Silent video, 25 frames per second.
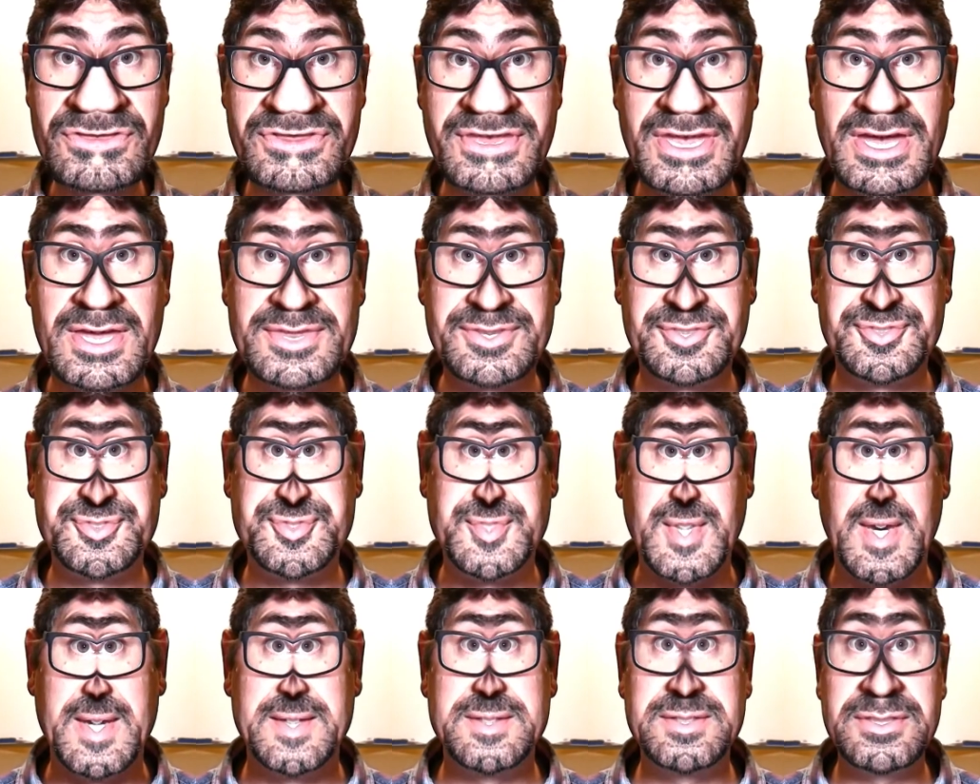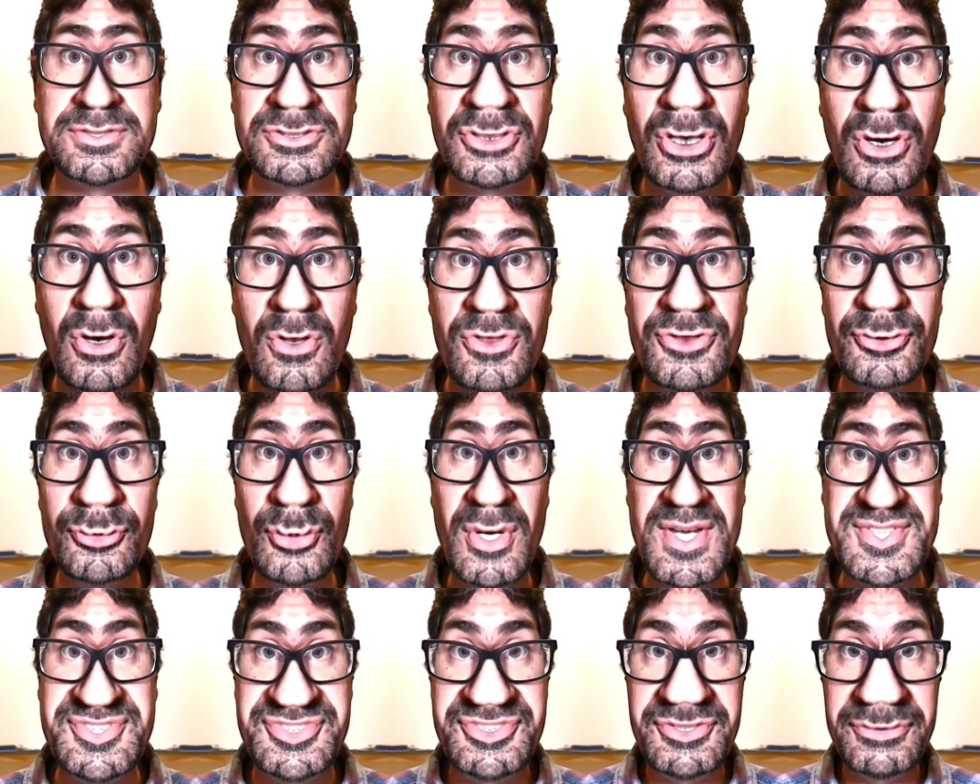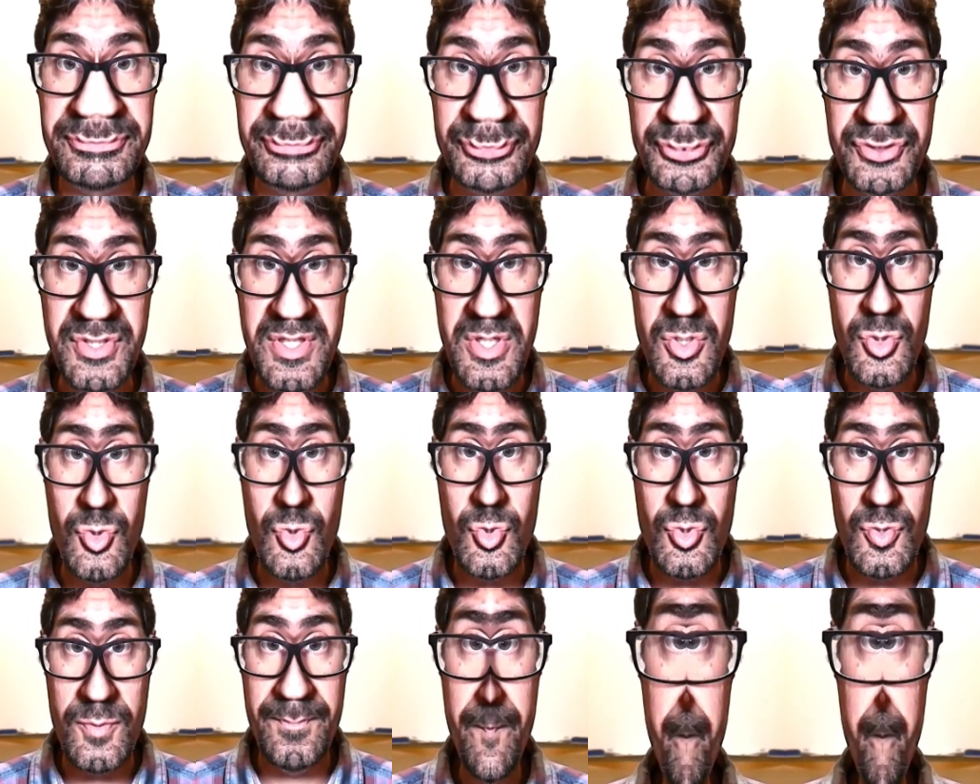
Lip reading: the other side the northwestern branch.